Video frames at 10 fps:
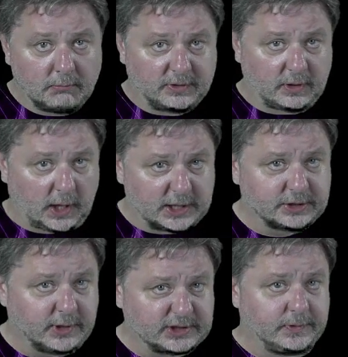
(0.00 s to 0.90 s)

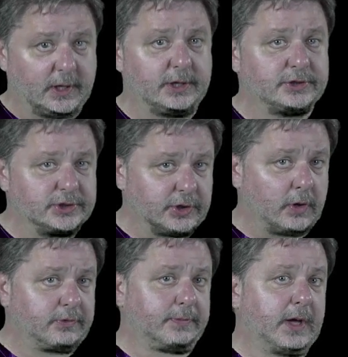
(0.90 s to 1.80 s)
mythological explanations and
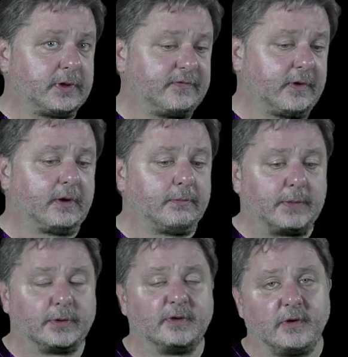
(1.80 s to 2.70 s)
going to the
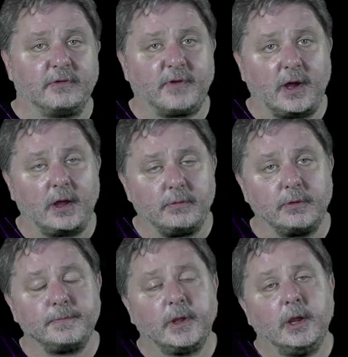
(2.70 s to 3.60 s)
publicly
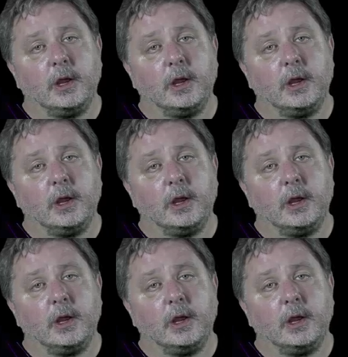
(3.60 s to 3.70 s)
verifiable.